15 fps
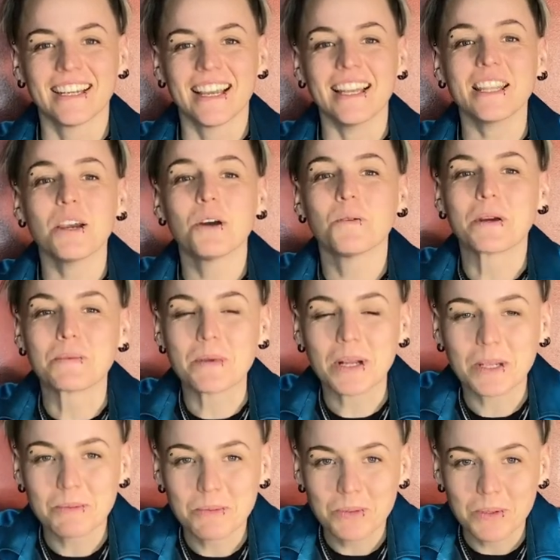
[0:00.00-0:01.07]
Hello and
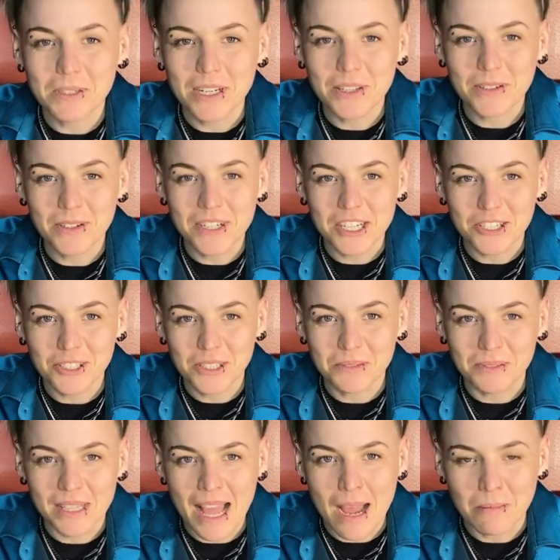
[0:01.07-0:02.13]
welcome to another edition of
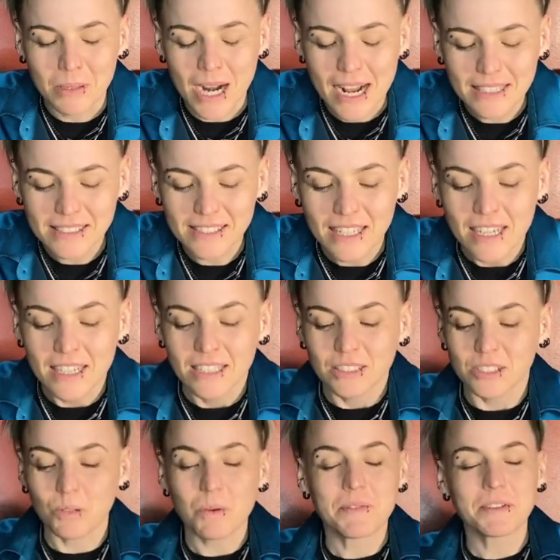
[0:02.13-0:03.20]
Labrats.
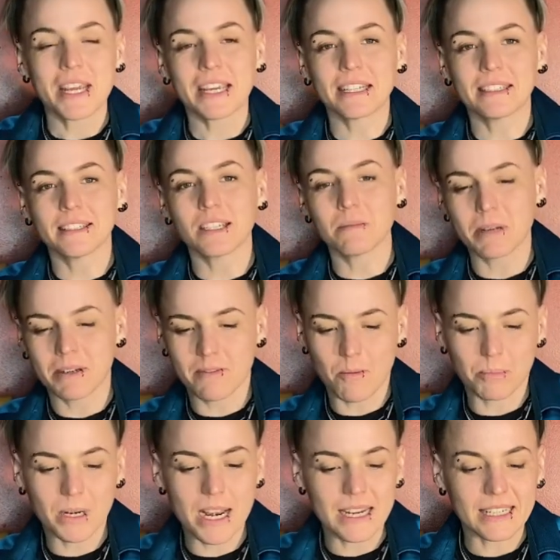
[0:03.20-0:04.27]
So we've taken a little bit of a
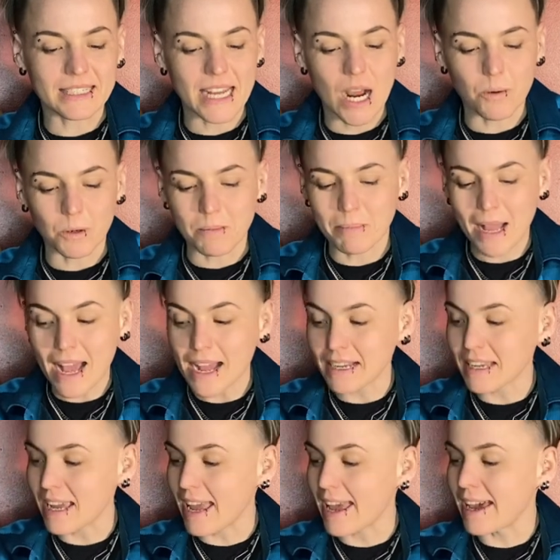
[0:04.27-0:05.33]
break and now we're
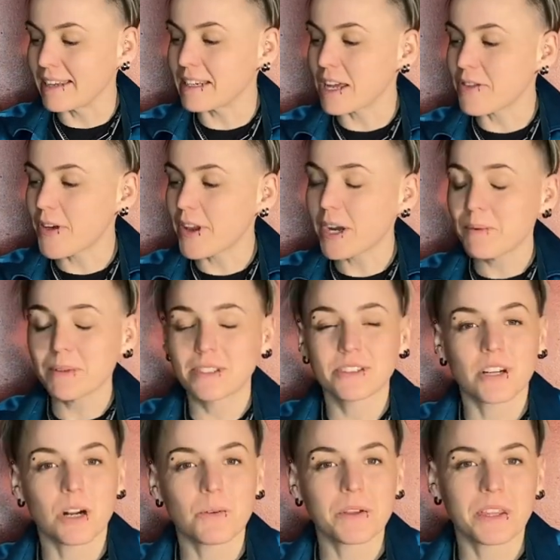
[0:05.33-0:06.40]
back, and I thought I would
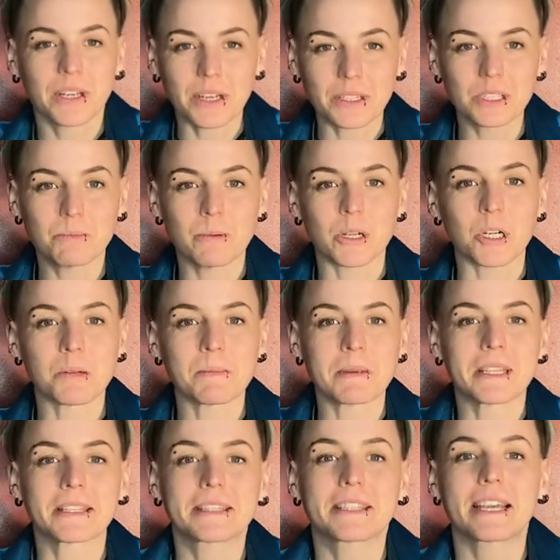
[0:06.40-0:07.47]
start with an
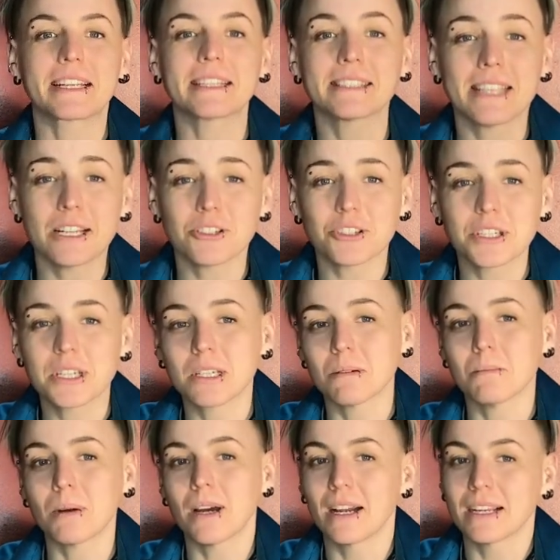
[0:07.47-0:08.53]
experiment that essentially
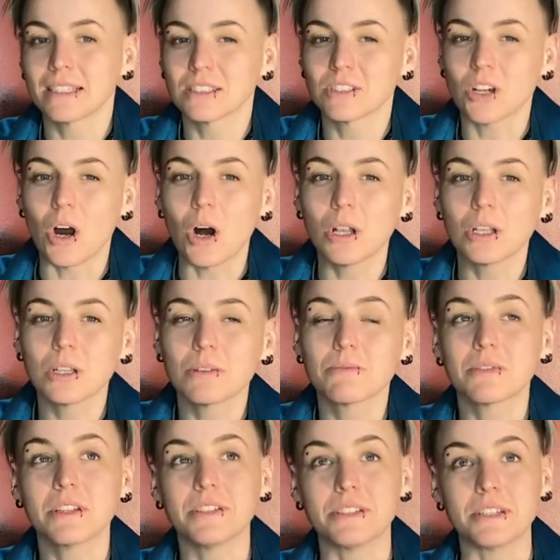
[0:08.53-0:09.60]
combines all of
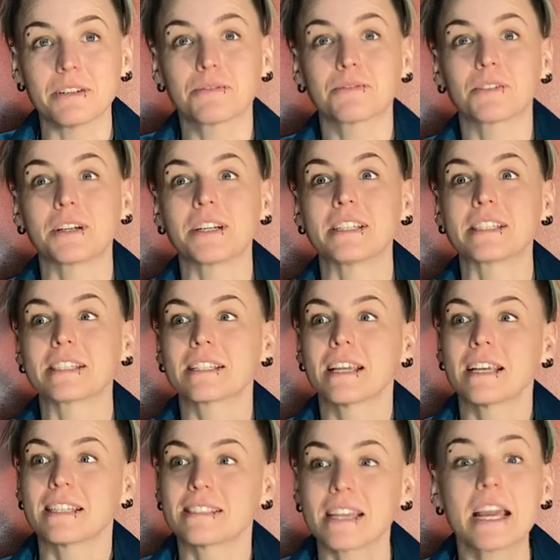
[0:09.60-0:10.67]
the different
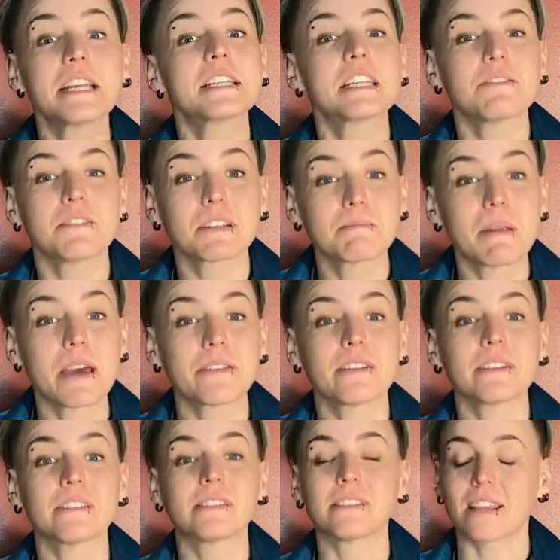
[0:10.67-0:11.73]
scientific
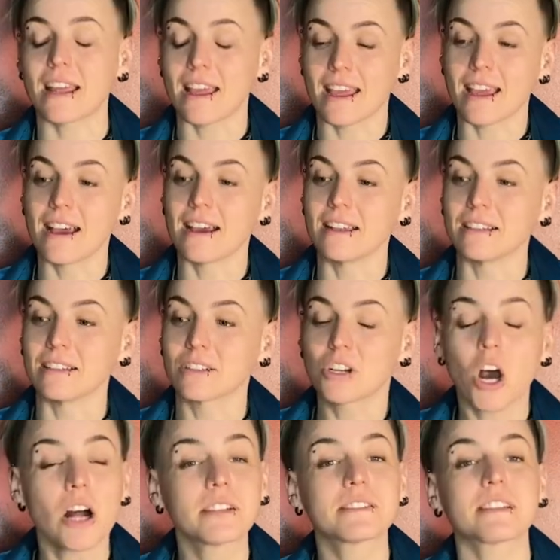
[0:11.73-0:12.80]
methods and
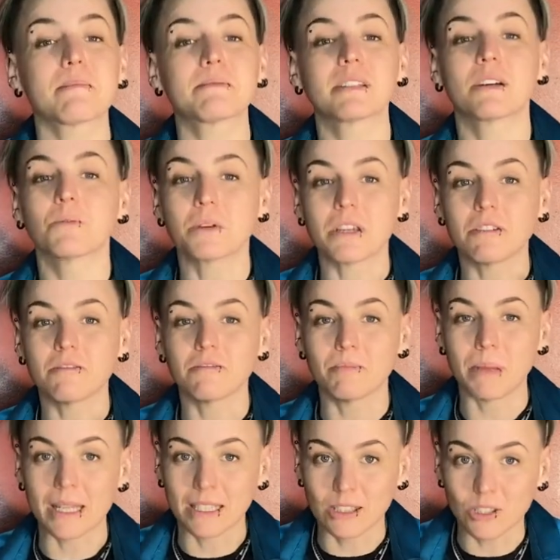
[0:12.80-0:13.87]
concepts that we've
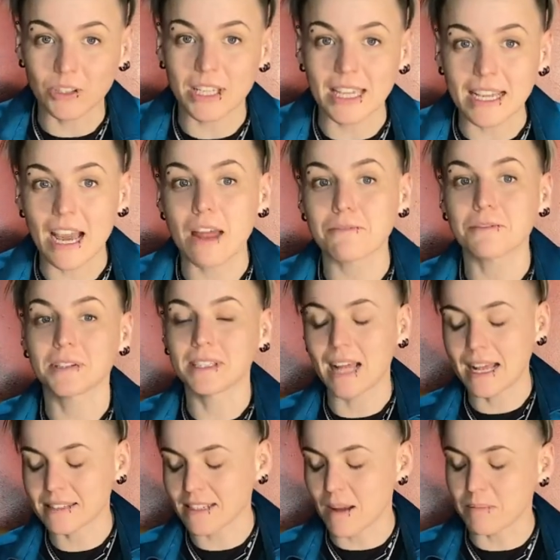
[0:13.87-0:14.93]
been looking at for the
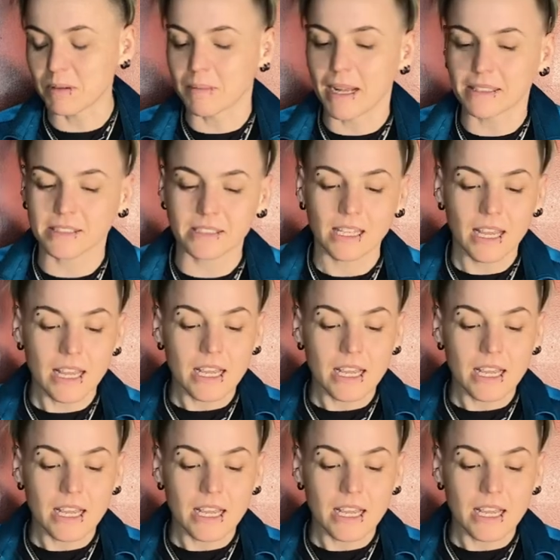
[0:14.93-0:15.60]
last couple months.